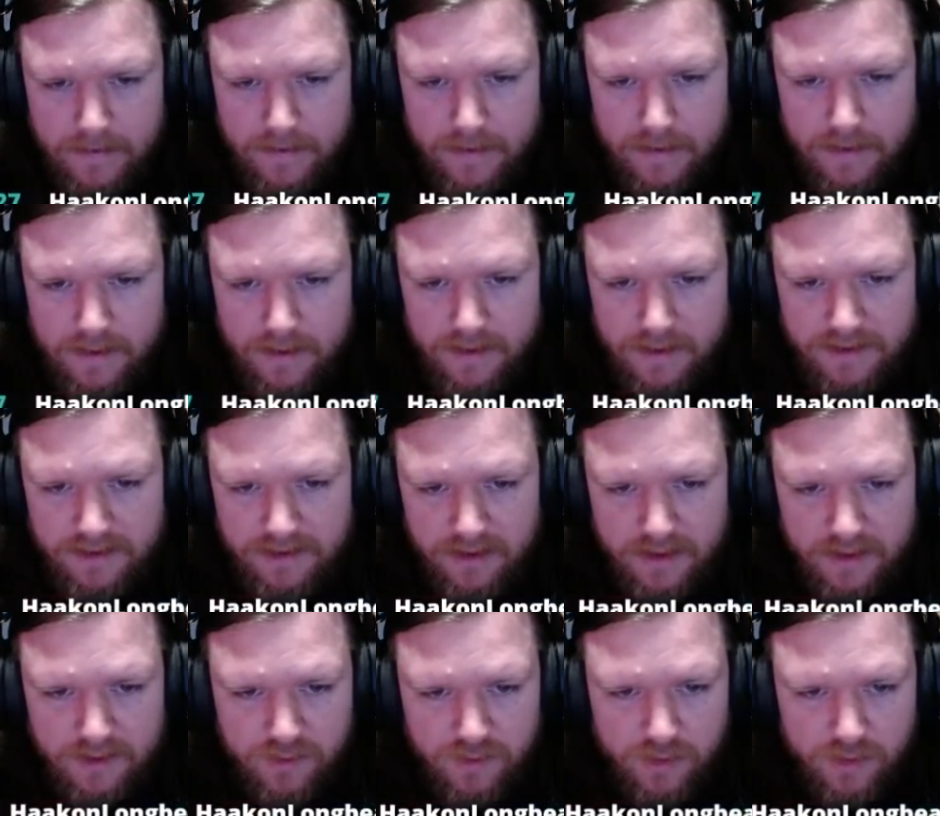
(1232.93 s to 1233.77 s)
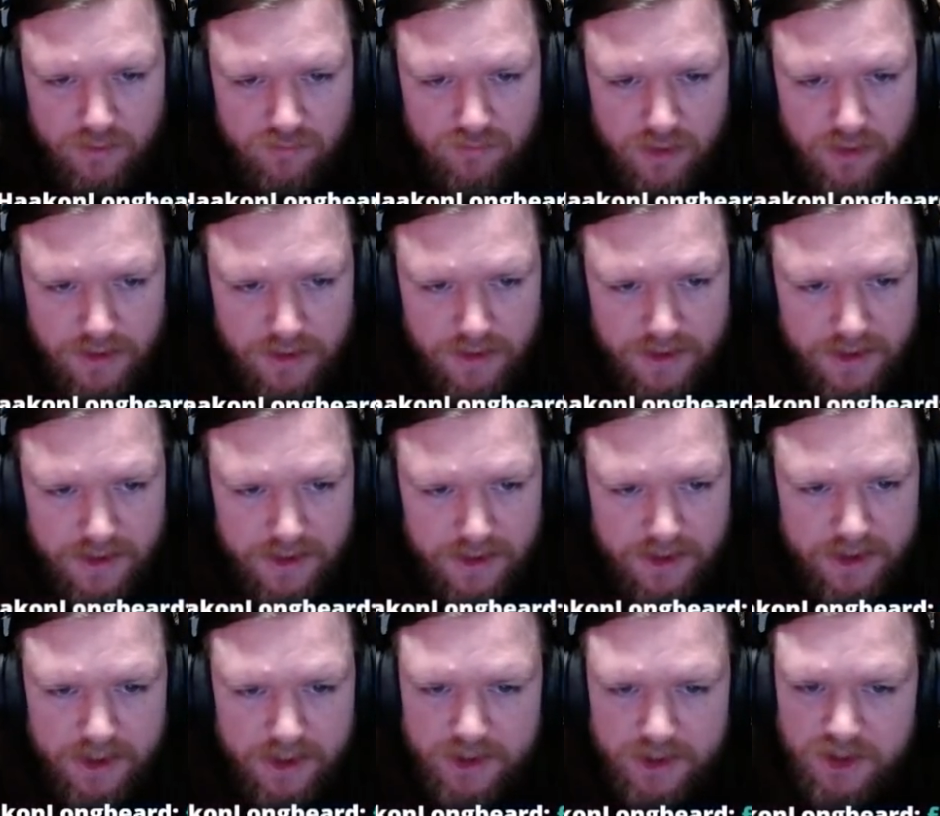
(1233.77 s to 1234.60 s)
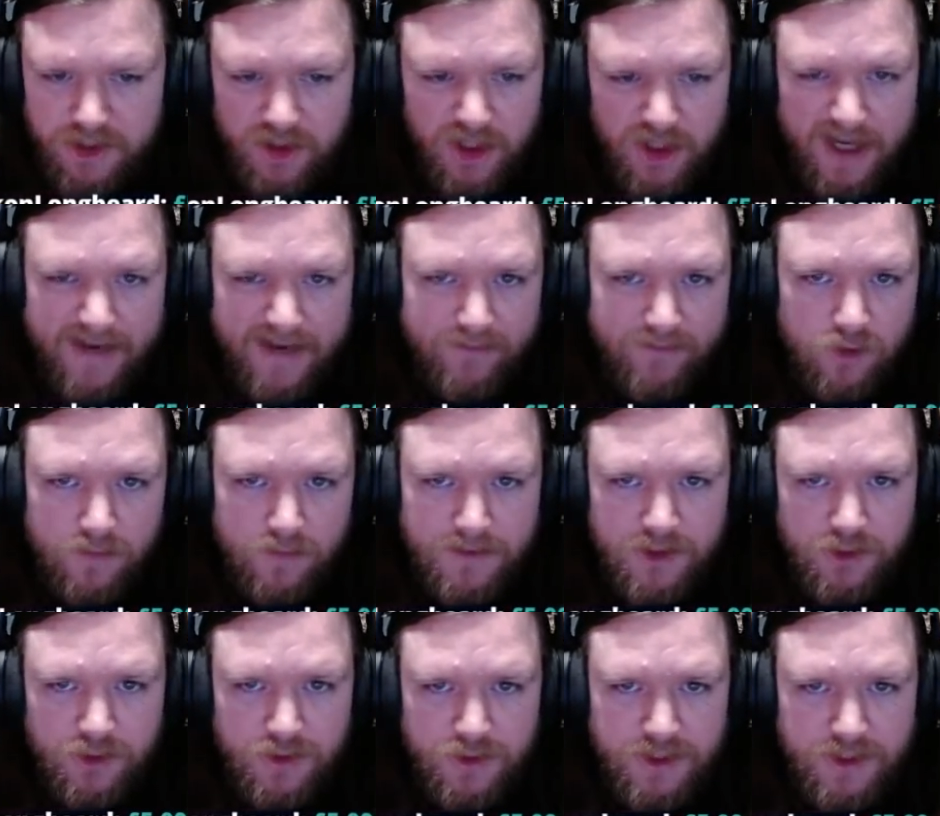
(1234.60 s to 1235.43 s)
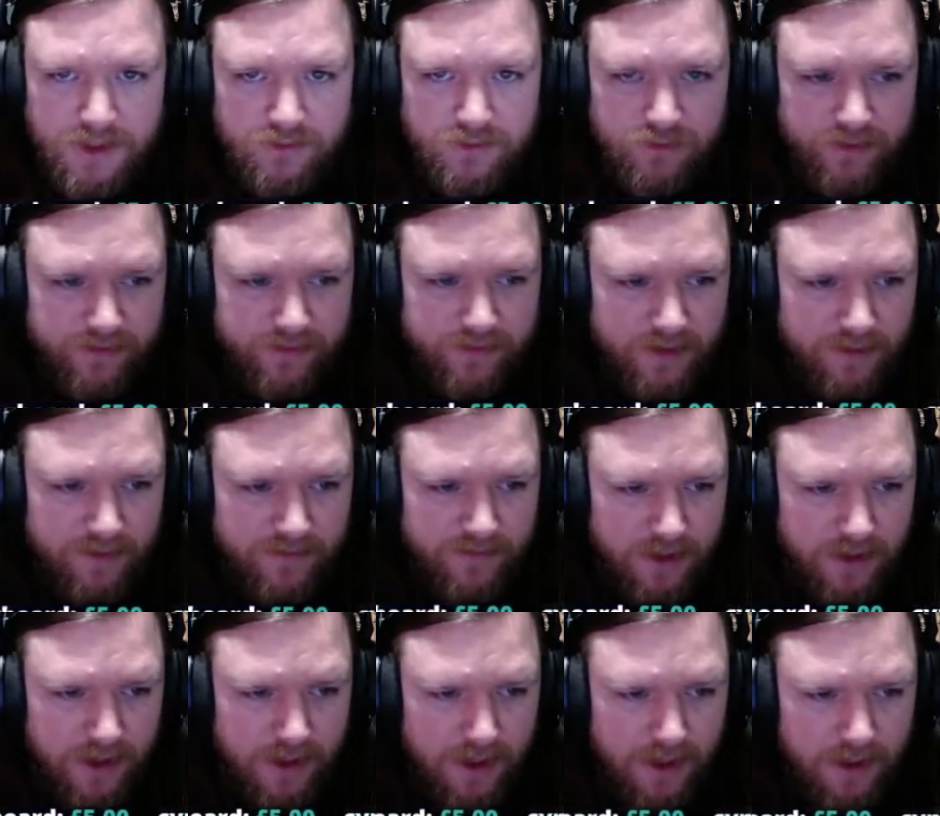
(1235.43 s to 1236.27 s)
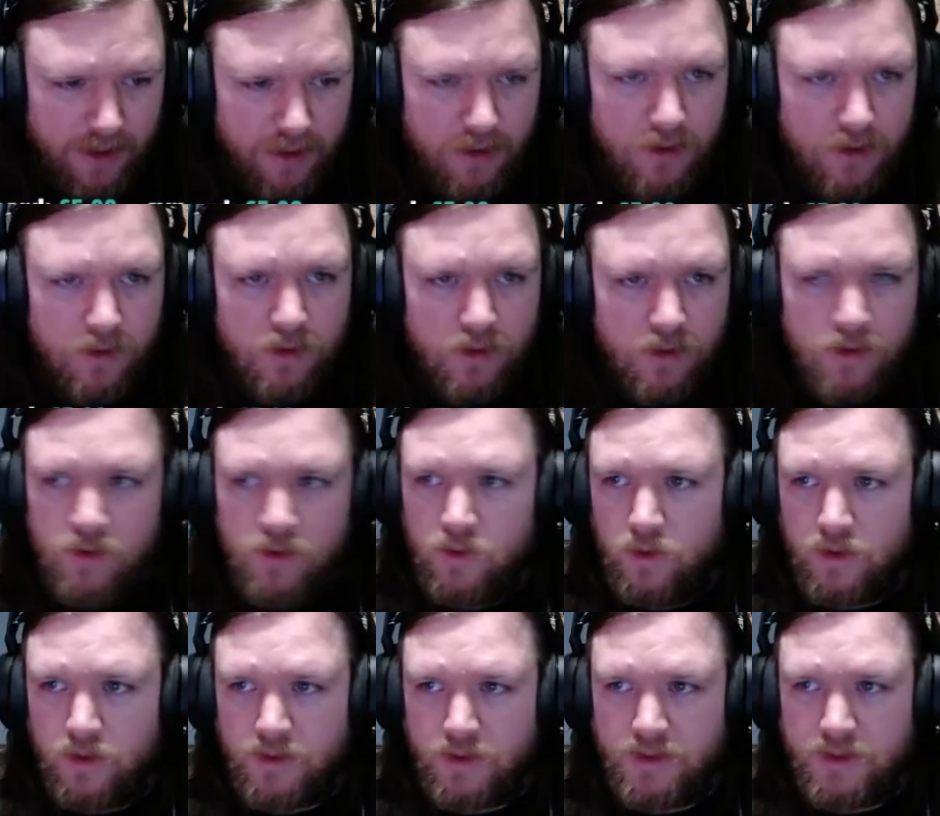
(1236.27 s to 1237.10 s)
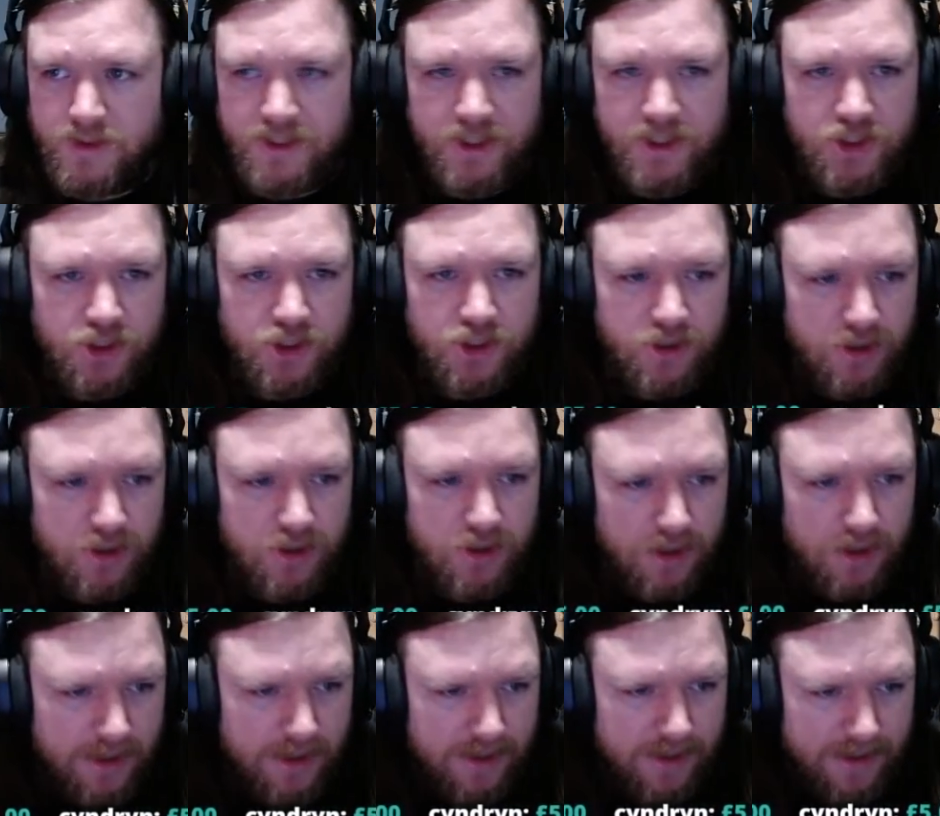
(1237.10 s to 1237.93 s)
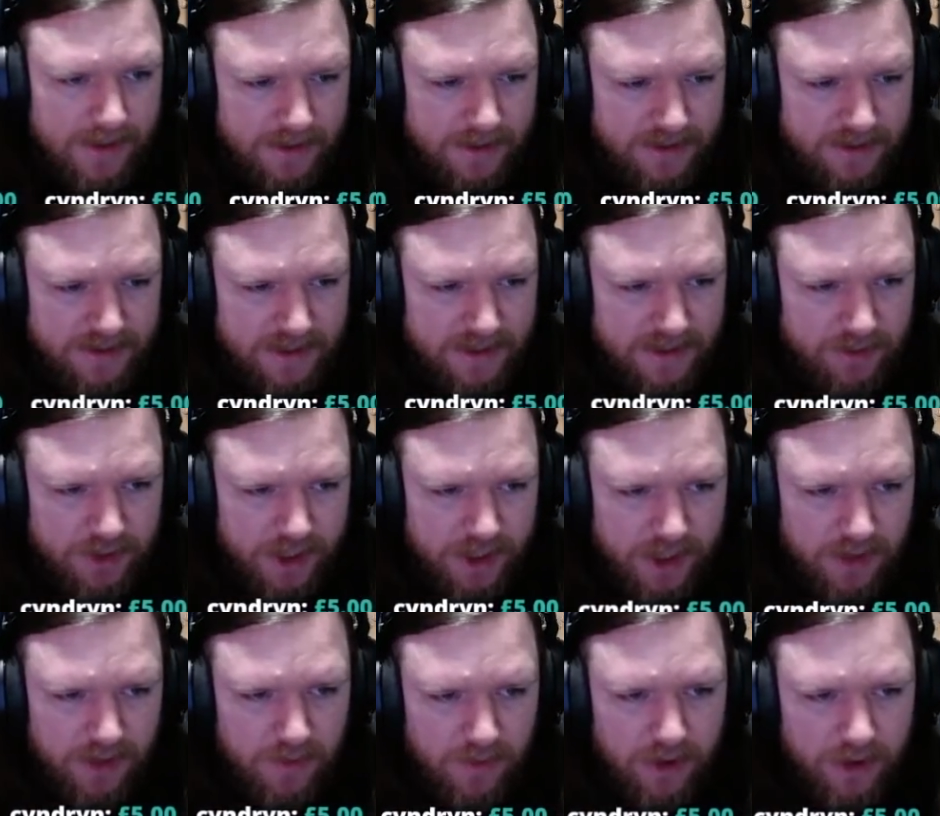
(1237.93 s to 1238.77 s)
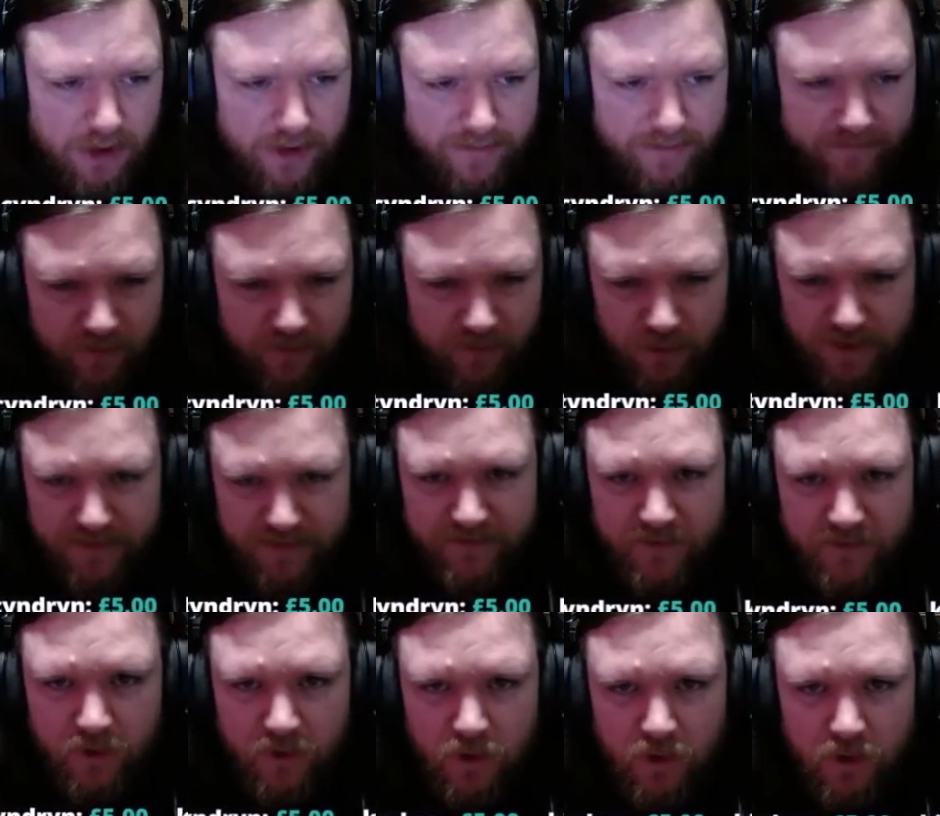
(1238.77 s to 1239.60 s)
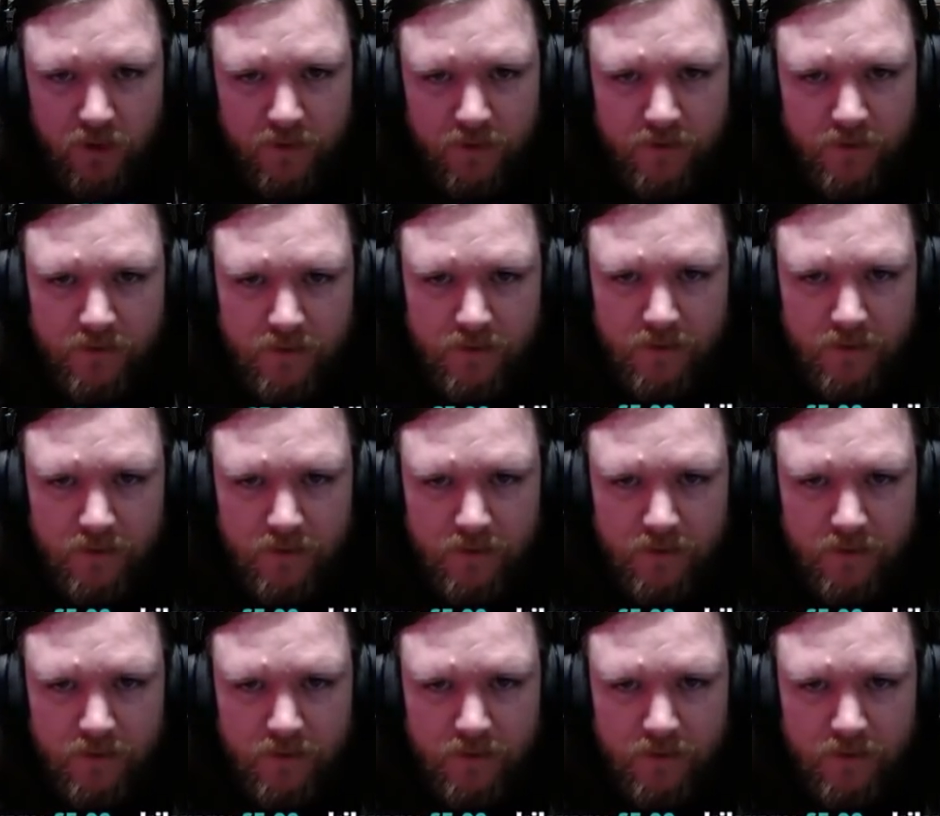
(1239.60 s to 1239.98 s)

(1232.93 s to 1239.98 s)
And these guys are on the run, so they just shouldn't have an opportunity to recover their organization. It is now January 44.